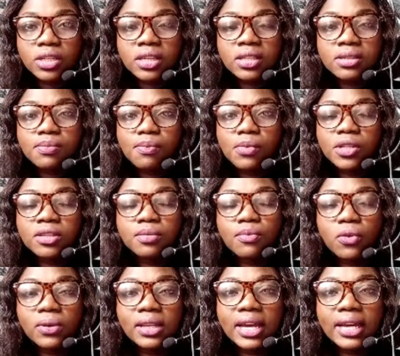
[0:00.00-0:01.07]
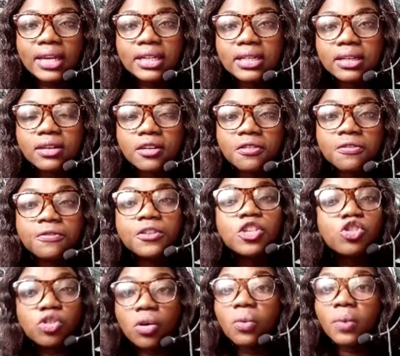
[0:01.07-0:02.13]
It's more like
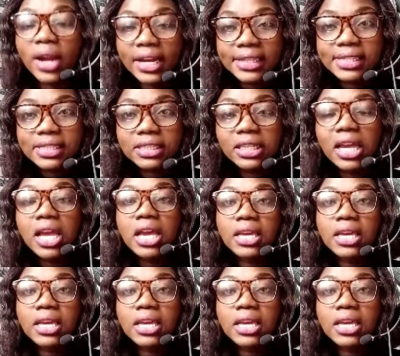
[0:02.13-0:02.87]
feature writing.